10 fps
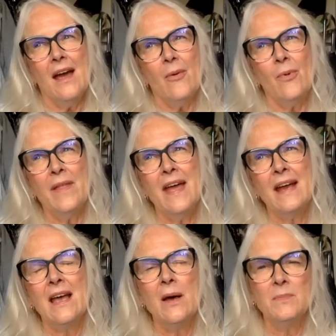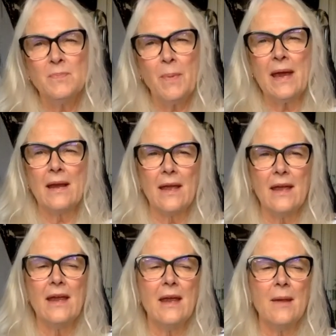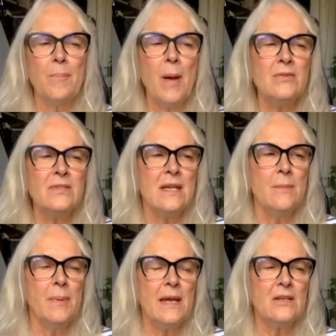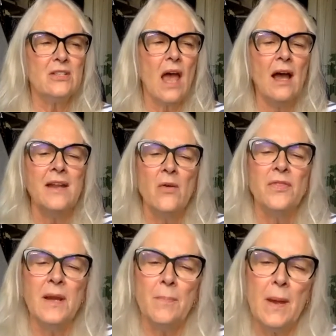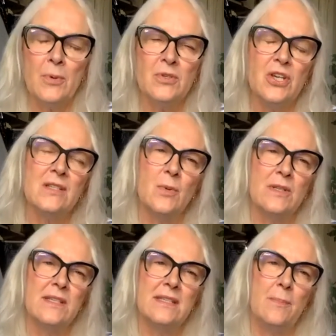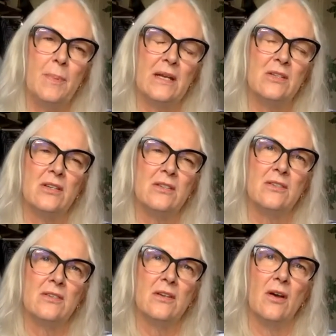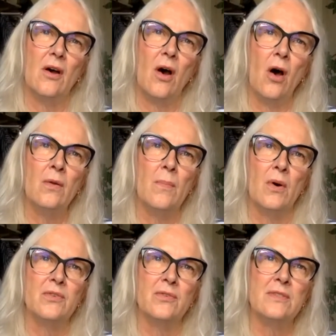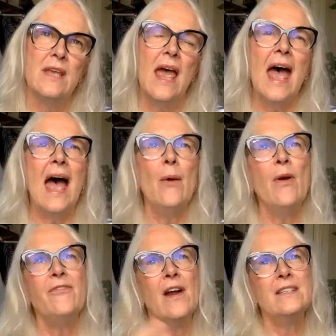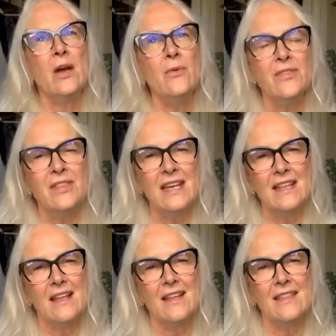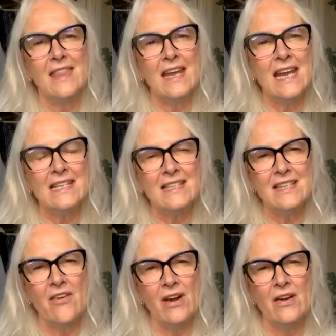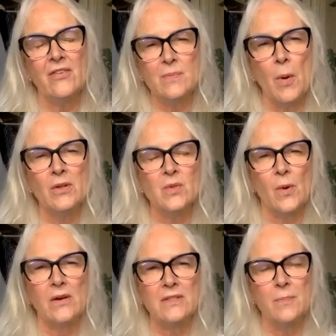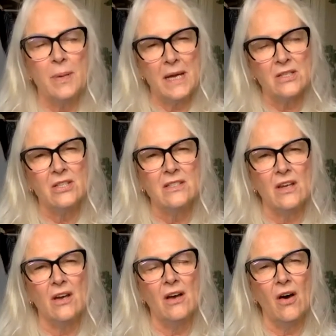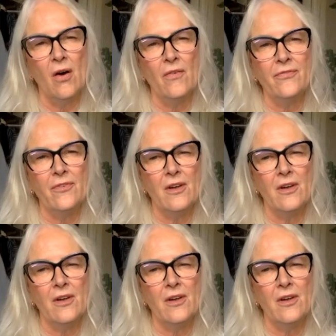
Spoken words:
When that comes back, posting pictures, I don't think people just want to see pictures on models. However, I don't think they necessarily respond well to pictures of